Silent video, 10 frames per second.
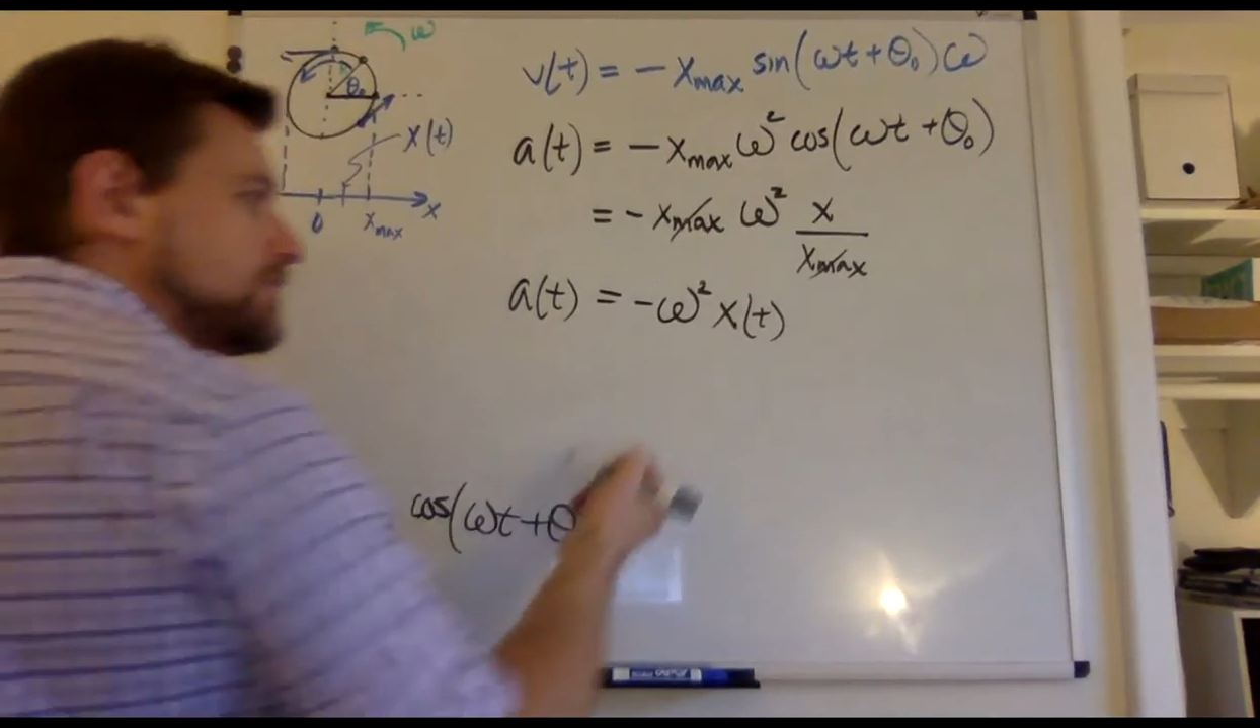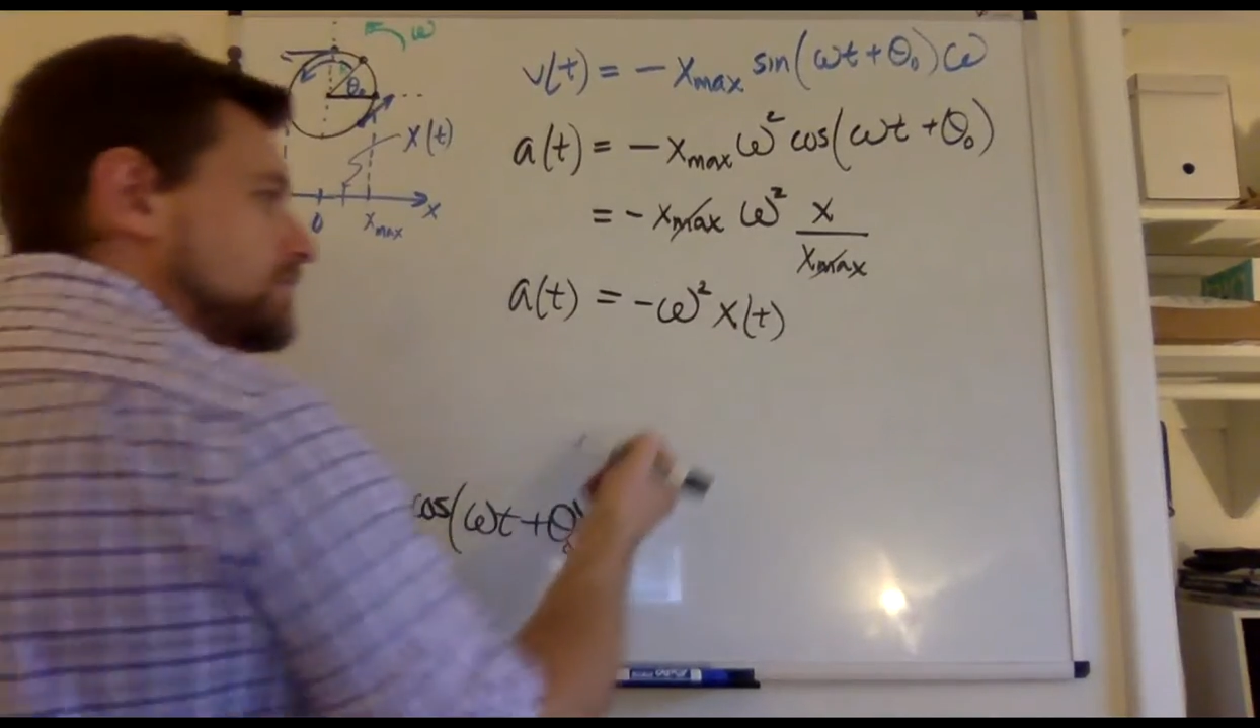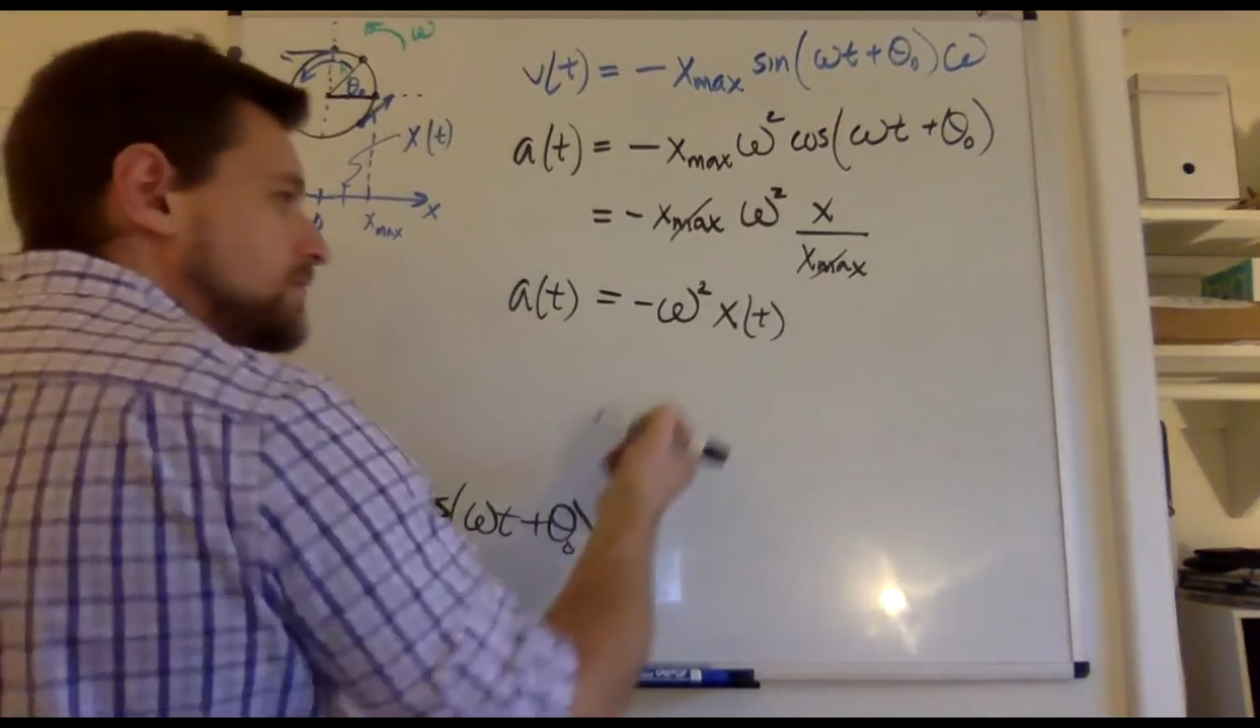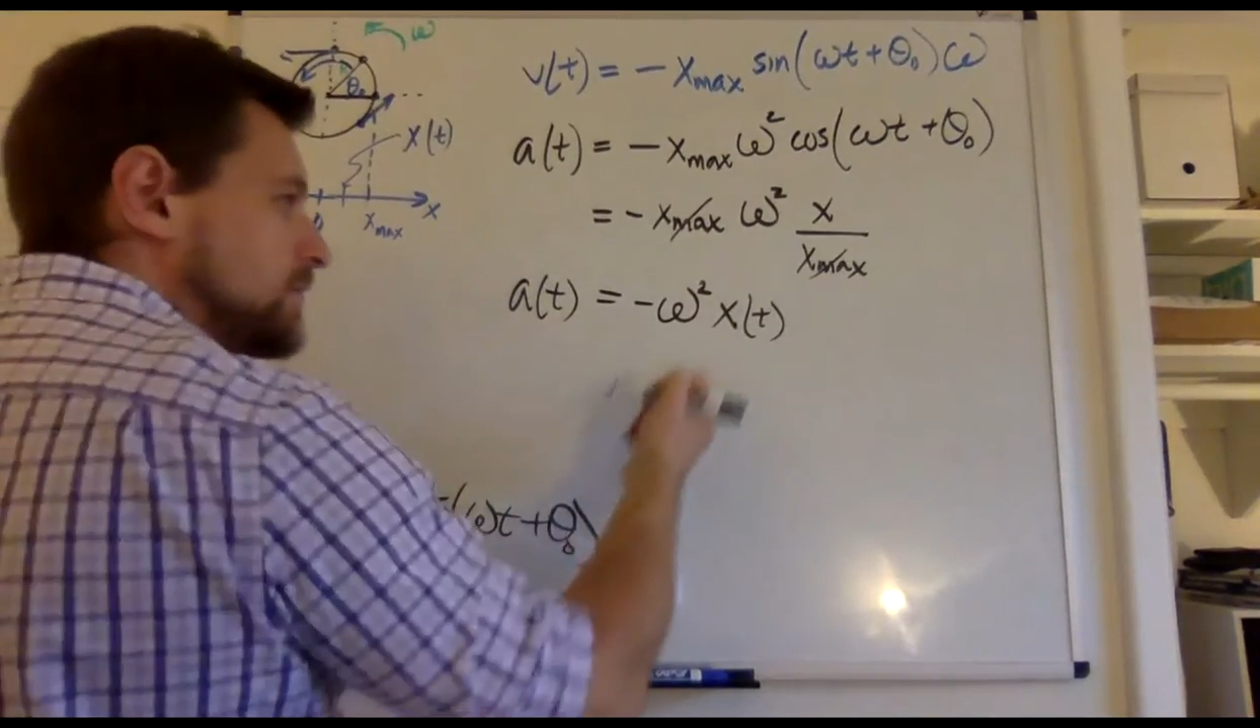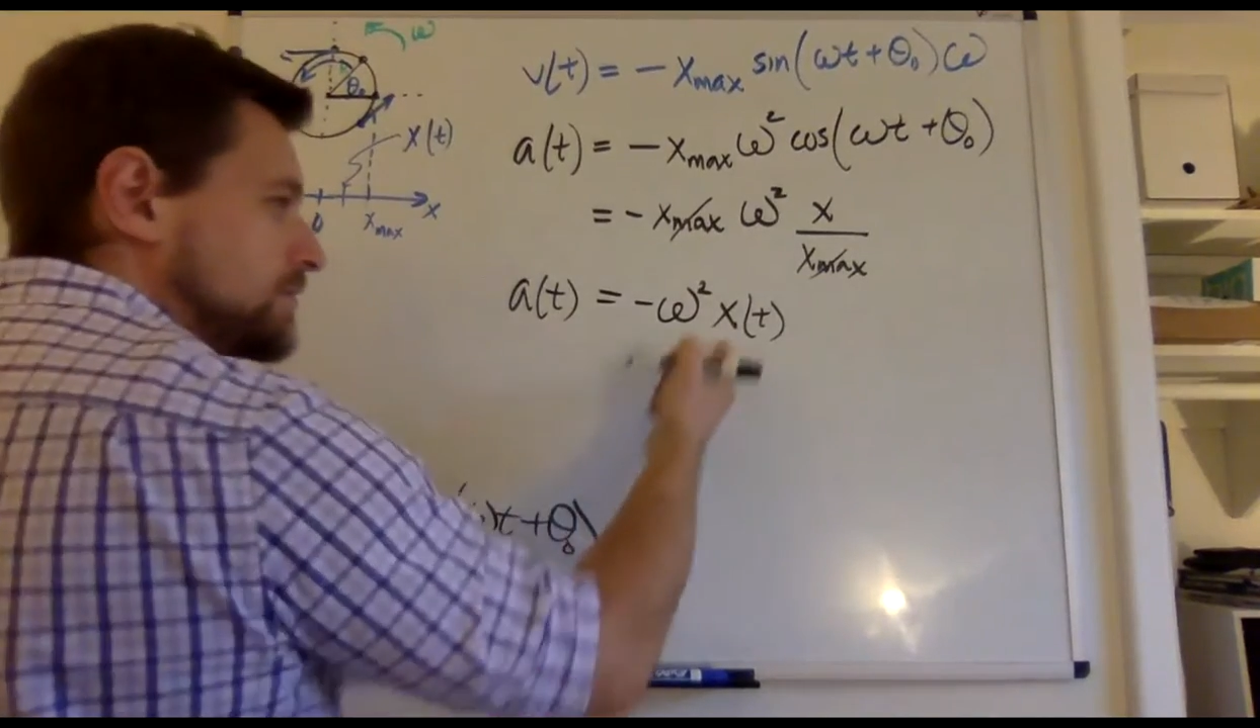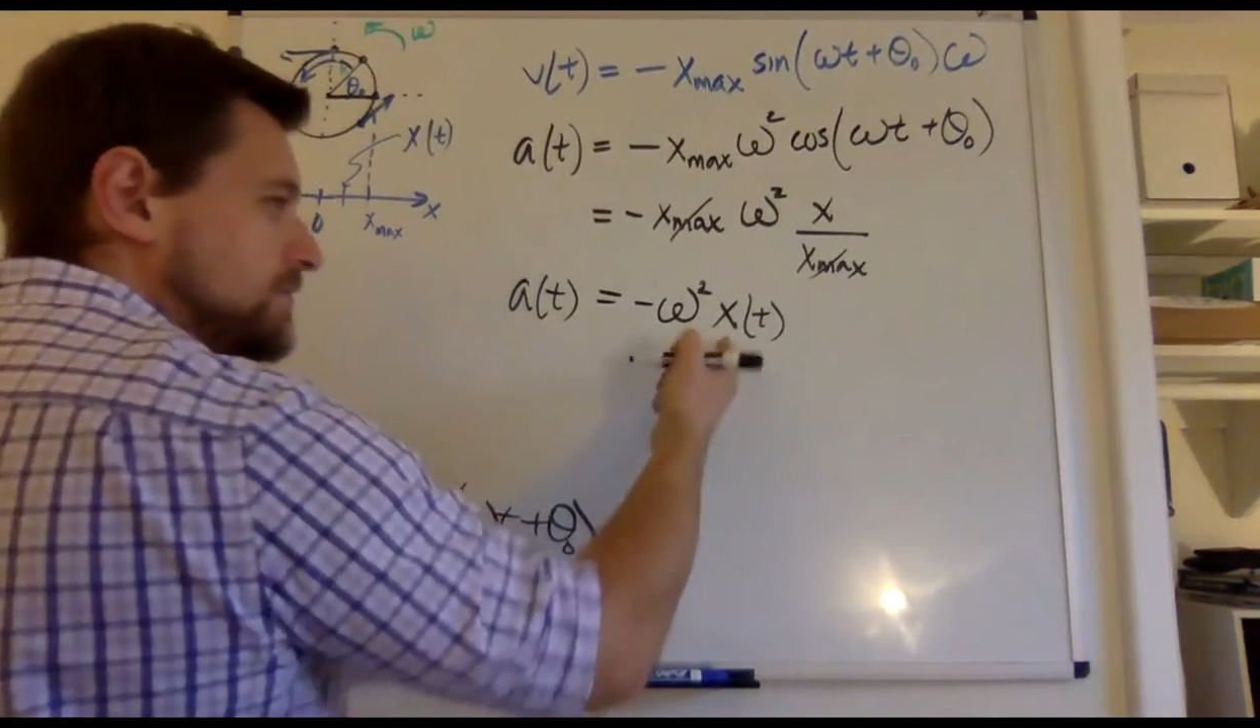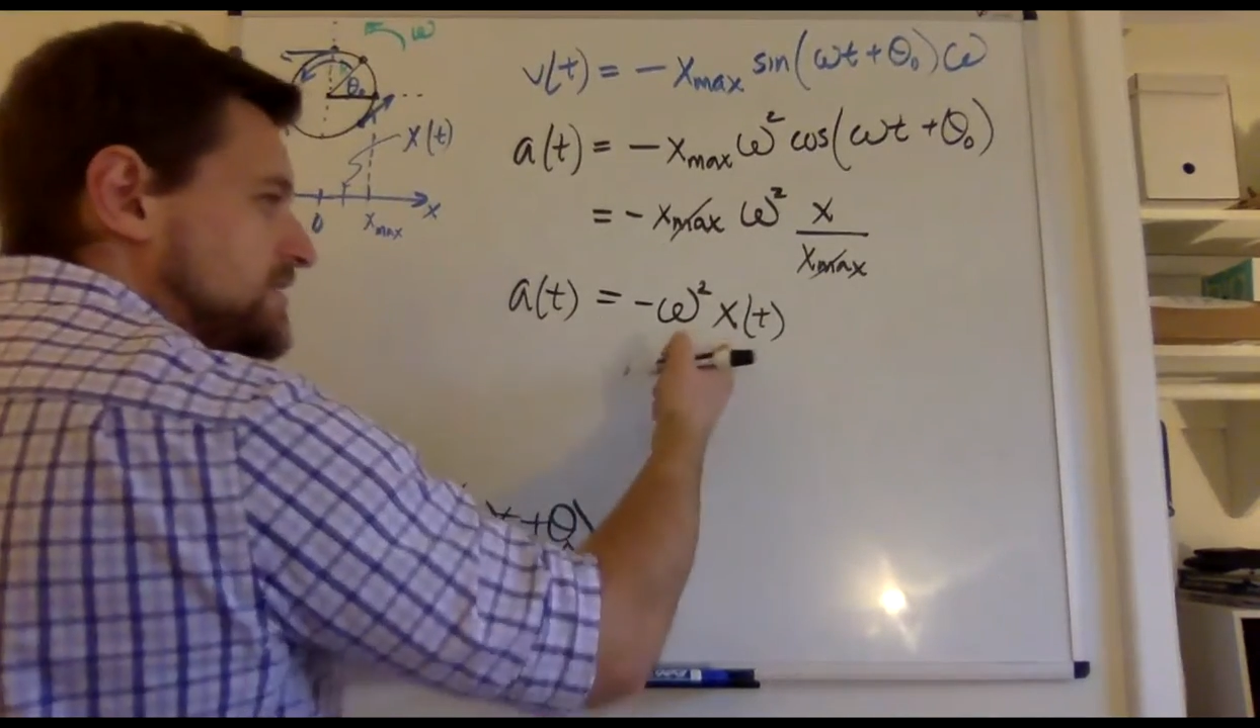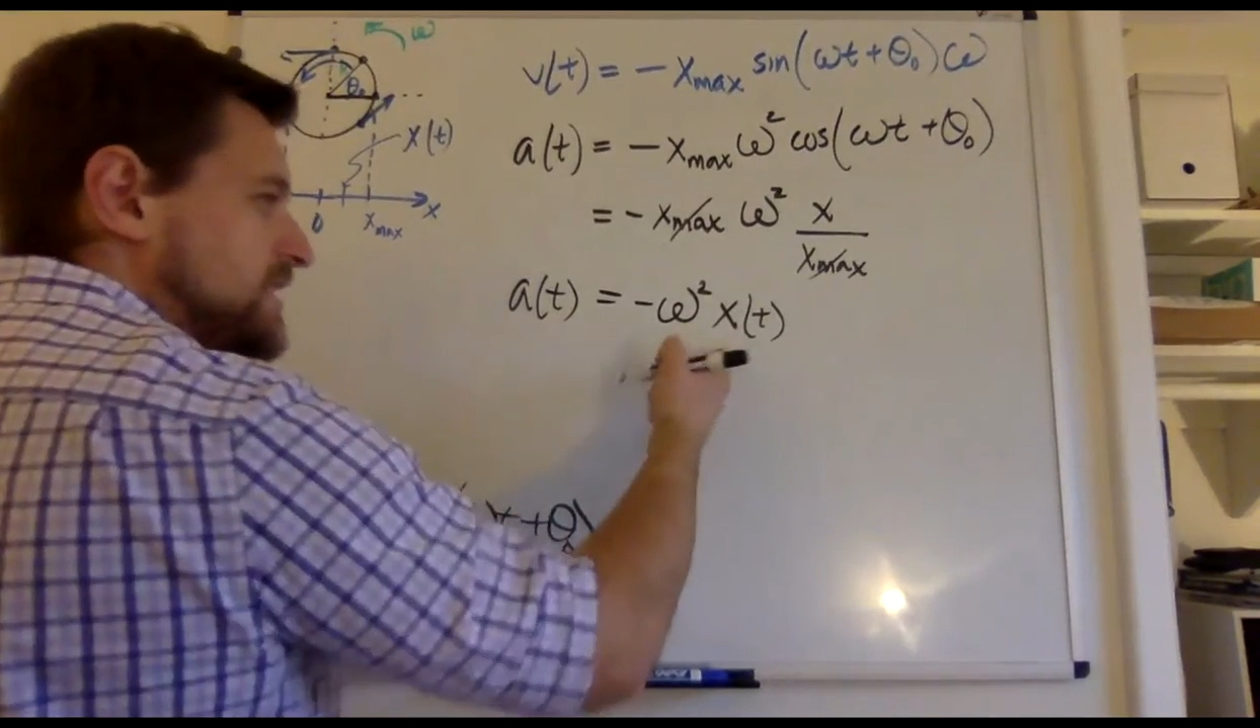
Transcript: Newton's